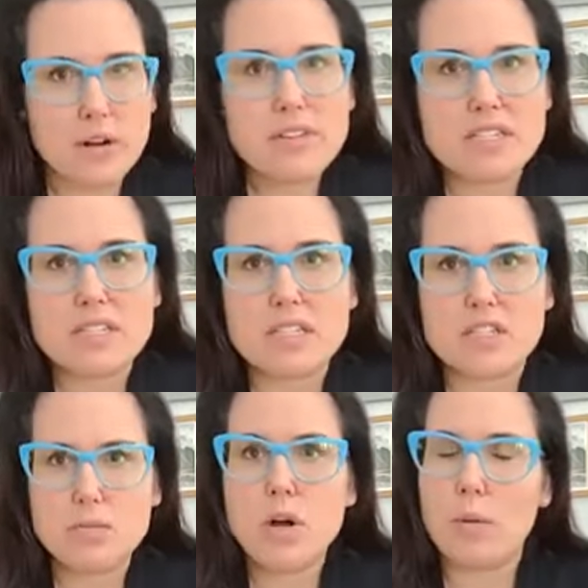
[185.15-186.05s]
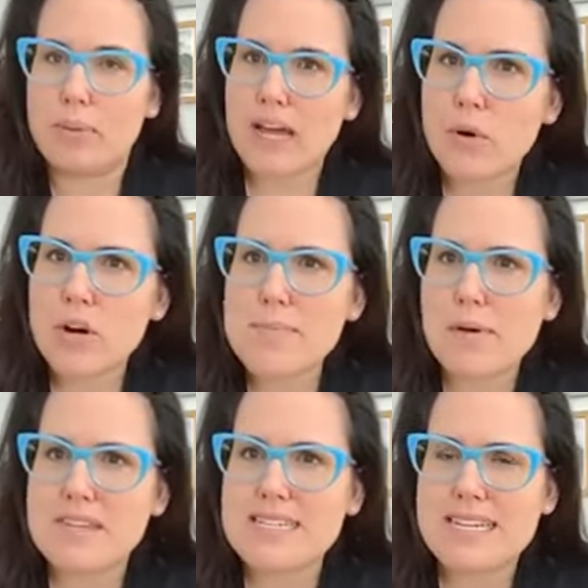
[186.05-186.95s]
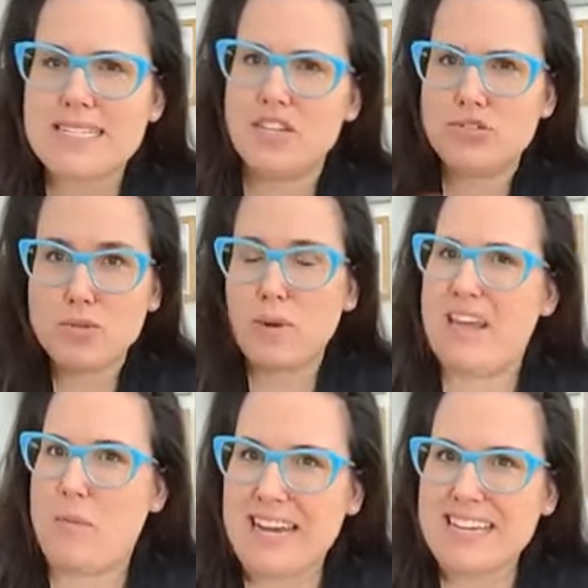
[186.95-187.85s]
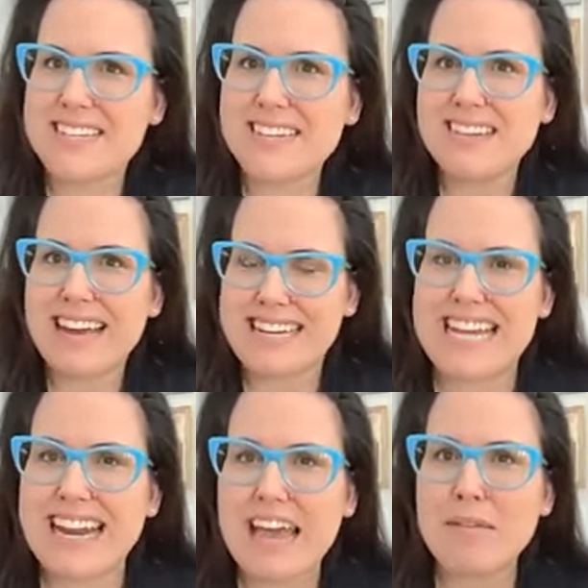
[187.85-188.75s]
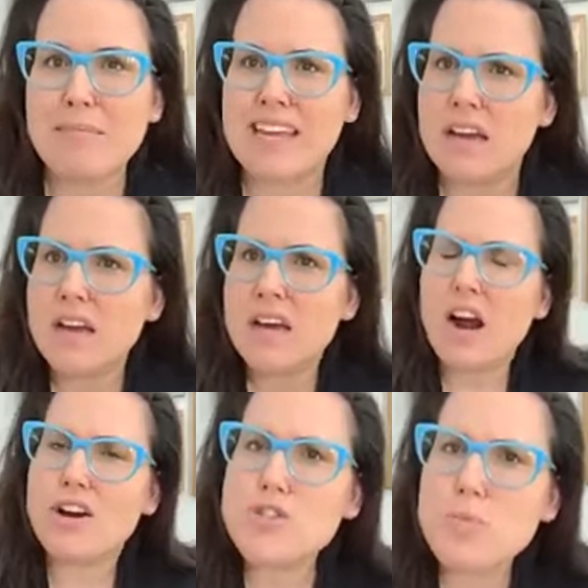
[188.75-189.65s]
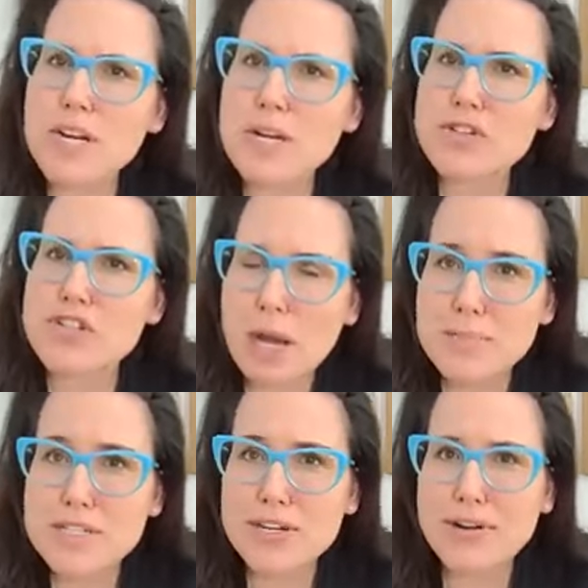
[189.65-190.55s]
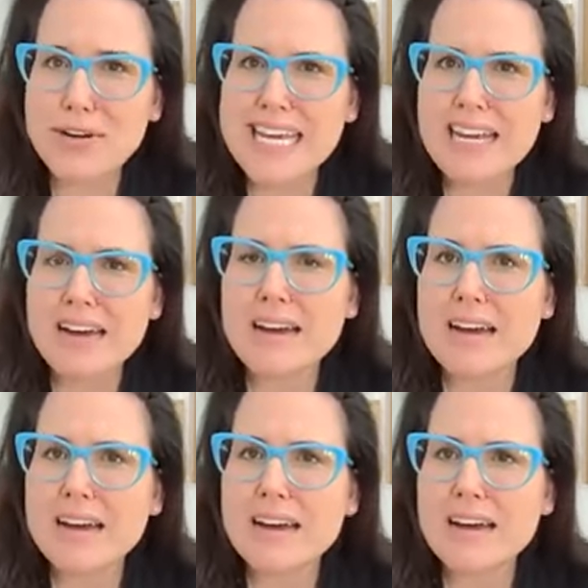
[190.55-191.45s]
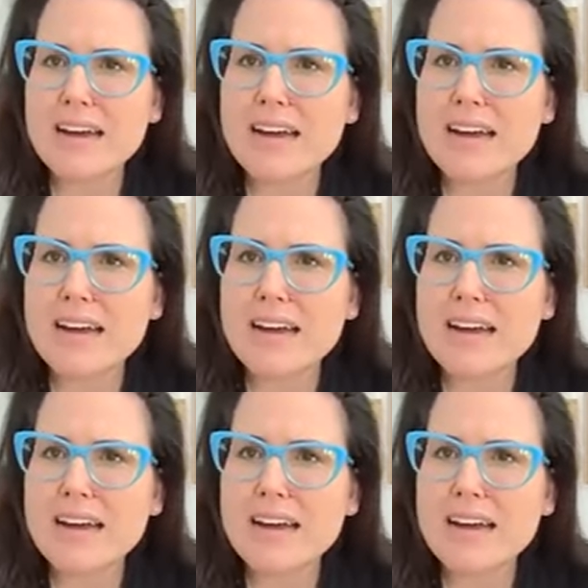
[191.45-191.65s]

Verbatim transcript: I know this is a Zoom call, but I worry about these things, and you just want to get wasted at ten a m? Like, aren't you worried about job security? Me